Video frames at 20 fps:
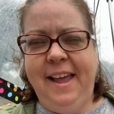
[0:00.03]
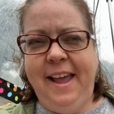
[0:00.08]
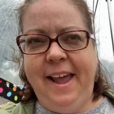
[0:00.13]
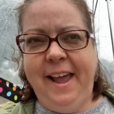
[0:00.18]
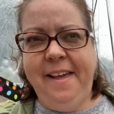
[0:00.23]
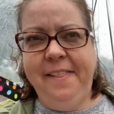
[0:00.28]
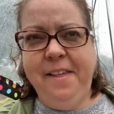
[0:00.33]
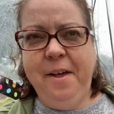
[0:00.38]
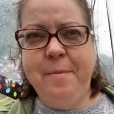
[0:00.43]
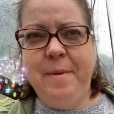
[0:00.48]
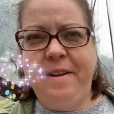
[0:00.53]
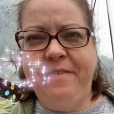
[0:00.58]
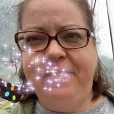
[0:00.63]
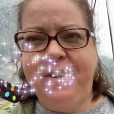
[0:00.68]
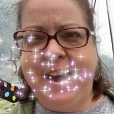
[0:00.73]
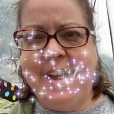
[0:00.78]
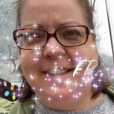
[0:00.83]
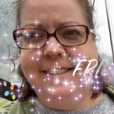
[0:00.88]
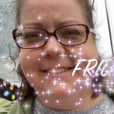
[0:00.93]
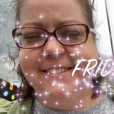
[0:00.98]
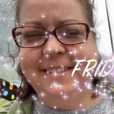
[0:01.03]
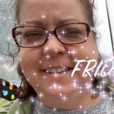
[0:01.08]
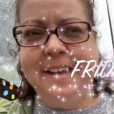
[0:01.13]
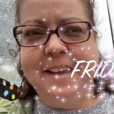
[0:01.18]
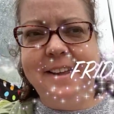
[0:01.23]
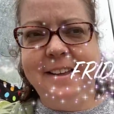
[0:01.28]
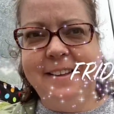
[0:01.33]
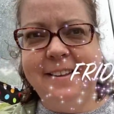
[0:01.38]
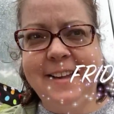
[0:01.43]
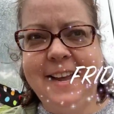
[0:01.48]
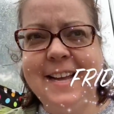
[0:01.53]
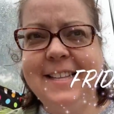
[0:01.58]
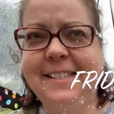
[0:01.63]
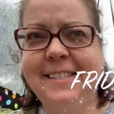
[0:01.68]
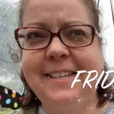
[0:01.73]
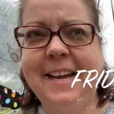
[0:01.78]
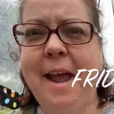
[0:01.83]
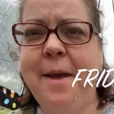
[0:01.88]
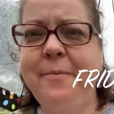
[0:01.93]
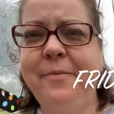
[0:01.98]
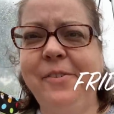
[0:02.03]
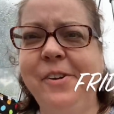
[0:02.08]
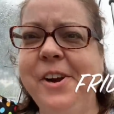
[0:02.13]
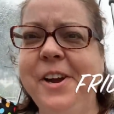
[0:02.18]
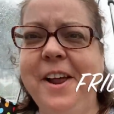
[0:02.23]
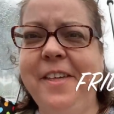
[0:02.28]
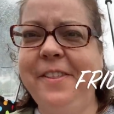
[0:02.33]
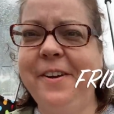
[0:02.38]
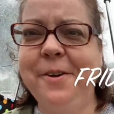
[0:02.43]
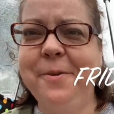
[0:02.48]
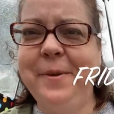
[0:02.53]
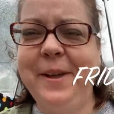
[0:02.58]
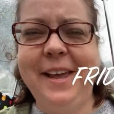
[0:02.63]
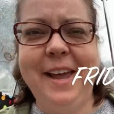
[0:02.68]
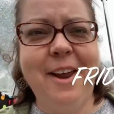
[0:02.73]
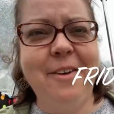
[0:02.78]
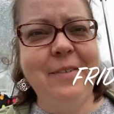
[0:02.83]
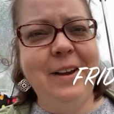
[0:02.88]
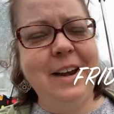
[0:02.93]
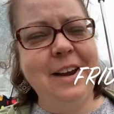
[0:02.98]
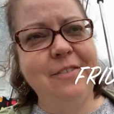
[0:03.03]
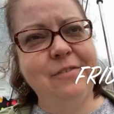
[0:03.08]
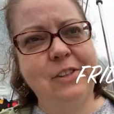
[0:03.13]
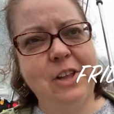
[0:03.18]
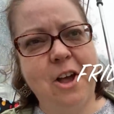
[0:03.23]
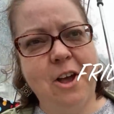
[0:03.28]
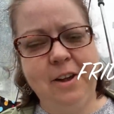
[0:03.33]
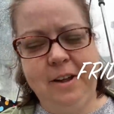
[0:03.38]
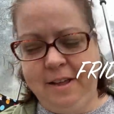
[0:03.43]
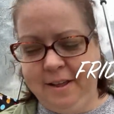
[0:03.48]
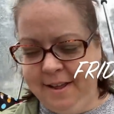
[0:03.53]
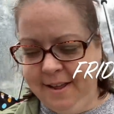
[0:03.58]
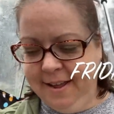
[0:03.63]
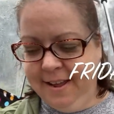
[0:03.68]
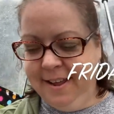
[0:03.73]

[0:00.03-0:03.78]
Hello, my friends. It's time for another weekend reading vlog.